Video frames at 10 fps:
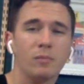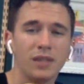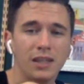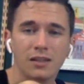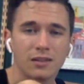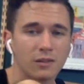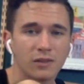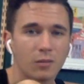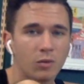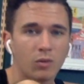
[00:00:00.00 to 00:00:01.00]
a piece if
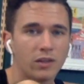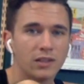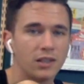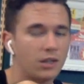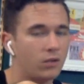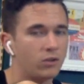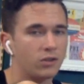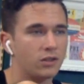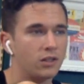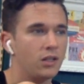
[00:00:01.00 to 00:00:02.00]
someone wants it, or just